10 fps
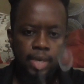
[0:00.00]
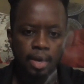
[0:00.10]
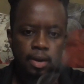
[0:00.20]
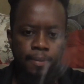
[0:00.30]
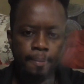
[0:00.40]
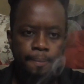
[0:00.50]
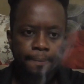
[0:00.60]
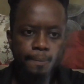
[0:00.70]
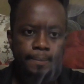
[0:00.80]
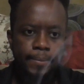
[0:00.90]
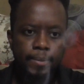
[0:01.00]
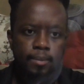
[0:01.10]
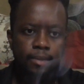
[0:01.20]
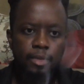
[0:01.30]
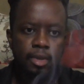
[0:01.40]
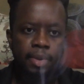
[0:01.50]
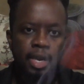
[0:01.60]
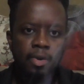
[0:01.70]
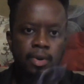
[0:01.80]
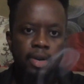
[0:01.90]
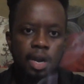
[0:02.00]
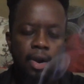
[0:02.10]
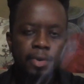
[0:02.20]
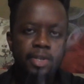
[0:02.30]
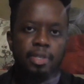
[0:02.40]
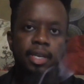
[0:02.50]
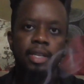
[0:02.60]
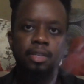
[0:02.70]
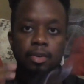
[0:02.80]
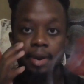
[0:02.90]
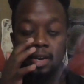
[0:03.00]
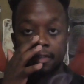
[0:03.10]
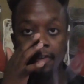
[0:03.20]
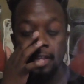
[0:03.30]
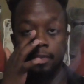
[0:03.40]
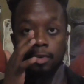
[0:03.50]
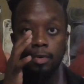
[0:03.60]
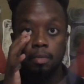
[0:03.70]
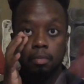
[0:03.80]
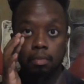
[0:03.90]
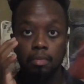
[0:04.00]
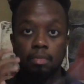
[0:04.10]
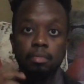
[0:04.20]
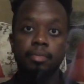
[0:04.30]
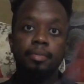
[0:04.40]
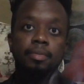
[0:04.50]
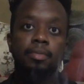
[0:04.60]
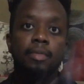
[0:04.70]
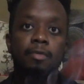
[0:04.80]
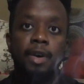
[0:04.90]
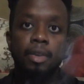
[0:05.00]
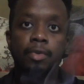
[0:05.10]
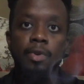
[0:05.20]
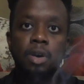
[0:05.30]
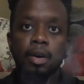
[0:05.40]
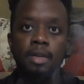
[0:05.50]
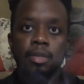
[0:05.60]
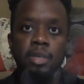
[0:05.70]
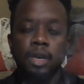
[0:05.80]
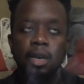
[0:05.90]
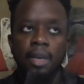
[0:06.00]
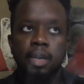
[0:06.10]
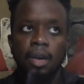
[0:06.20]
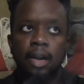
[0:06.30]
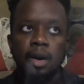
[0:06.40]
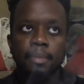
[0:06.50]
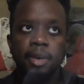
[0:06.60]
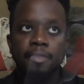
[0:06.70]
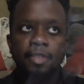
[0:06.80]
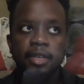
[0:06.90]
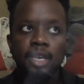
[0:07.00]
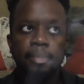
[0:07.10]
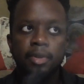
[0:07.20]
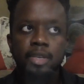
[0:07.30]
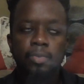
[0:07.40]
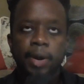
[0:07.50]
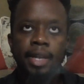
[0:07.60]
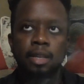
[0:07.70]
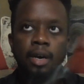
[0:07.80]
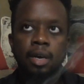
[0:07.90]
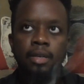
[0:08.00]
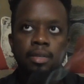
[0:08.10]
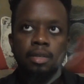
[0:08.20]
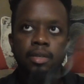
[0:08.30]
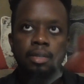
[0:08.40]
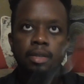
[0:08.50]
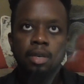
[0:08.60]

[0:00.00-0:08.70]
Um, to me, I would always say let's go back and find the root. Find the root cause. Um, if the example is weight loss,